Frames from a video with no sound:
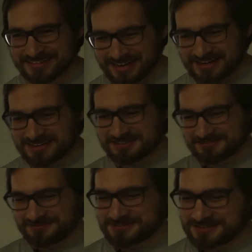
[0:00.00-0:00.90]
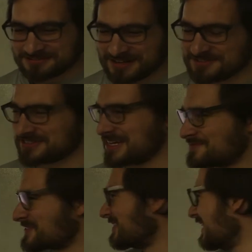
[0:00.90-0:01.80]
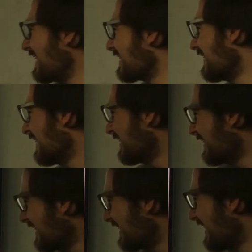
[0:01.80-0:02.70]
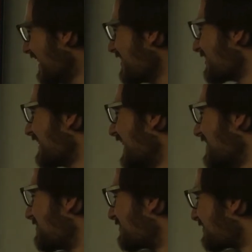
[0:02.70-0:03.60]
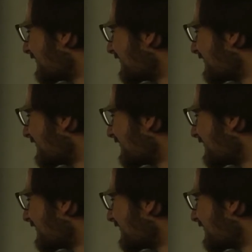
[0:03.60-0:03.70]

I did 45 steps already. I only have,